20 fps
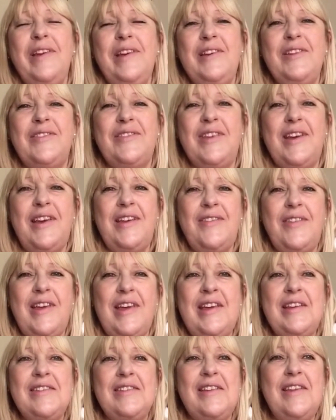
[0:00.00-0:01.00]
you see
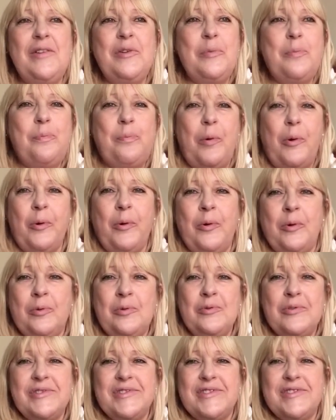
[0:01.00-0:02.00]
these little
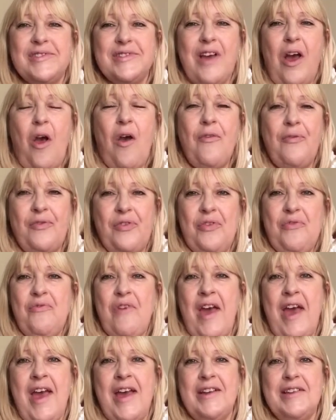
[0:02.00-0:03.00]
balls of
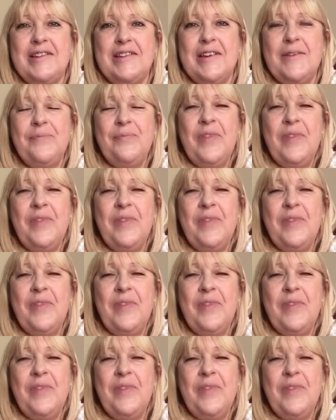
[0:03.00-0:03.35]
thread,